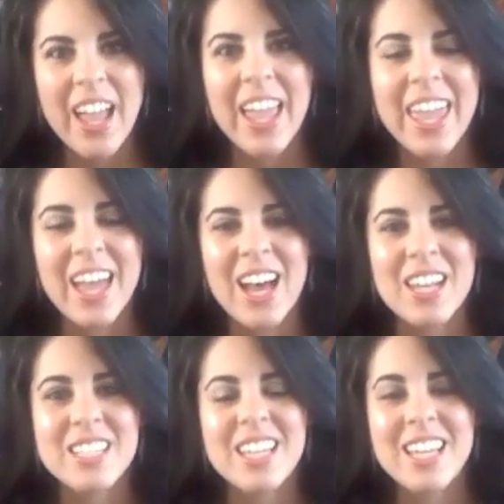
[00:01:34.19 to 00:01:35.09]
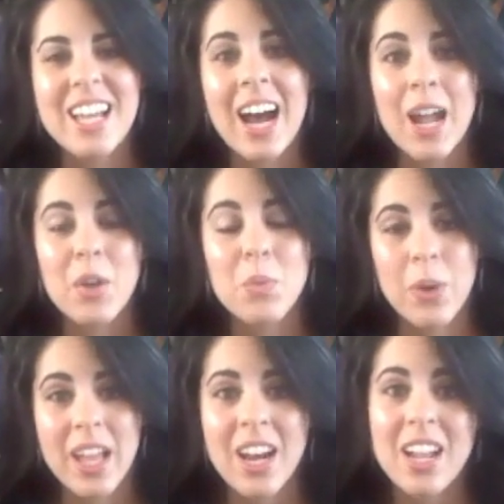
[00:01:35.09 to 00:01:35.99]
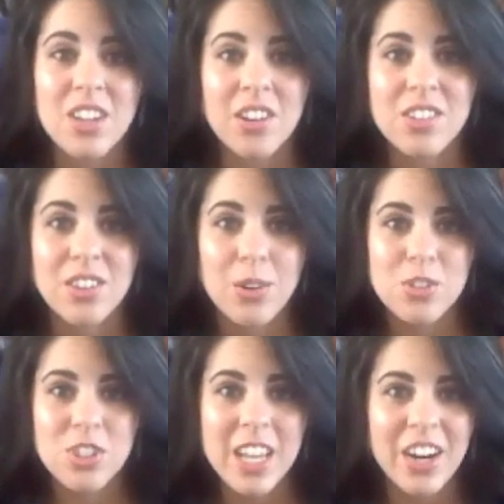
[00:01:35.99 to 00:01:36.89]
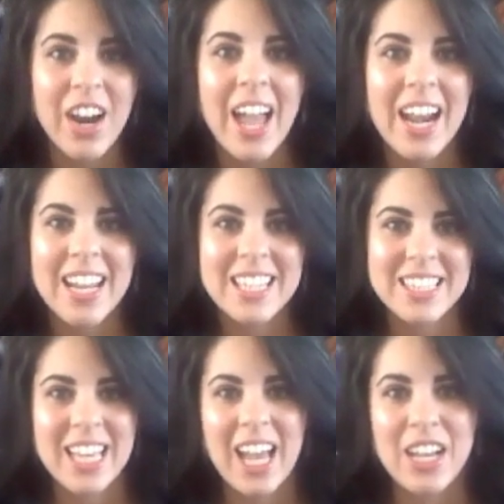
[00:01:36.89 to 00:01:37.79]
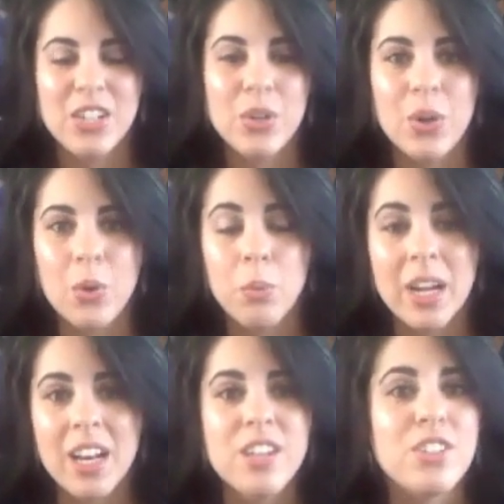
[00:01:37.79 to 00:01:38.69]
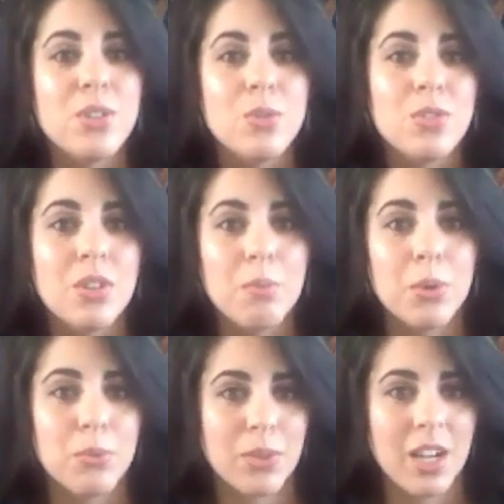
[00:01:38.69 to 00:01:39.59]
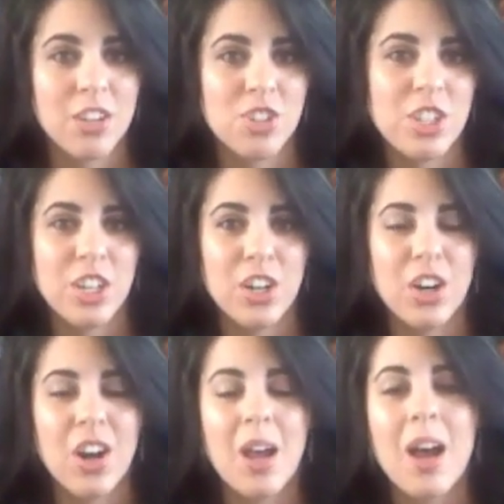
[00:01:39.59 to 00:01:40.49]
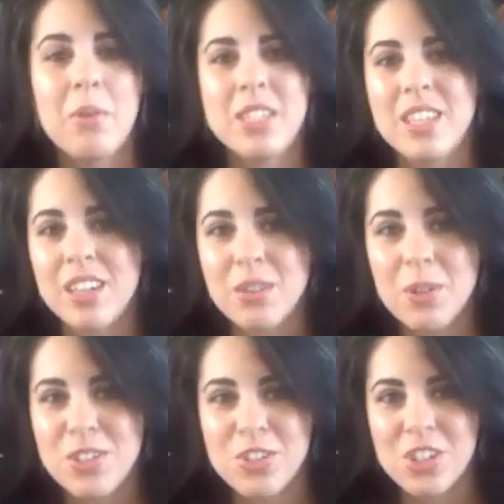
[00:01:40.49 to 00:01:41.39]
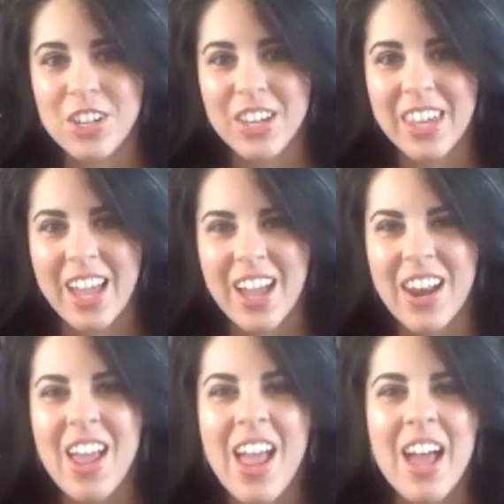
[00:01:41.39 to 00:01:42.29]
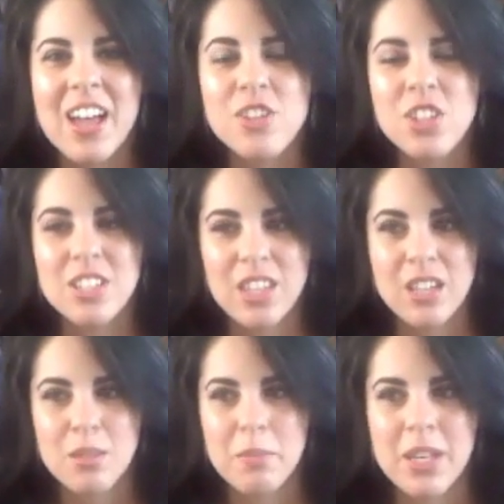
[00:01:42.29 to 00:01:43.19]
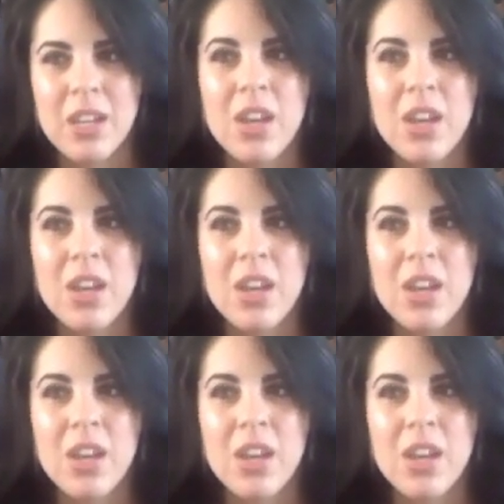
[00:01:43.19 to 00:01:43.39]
And I went and I talked to the coach later, and I said, what can I do to improve for next year? I was thinking of auditioning again, and she said to me,